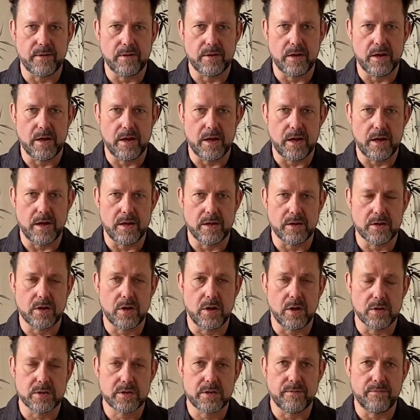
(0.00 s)

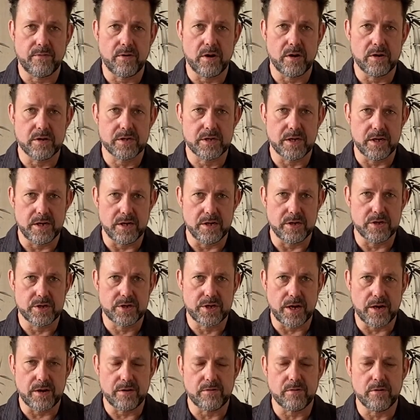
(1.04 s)
cultivars in
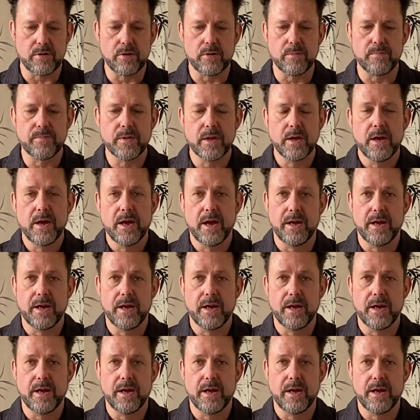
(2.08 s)
general,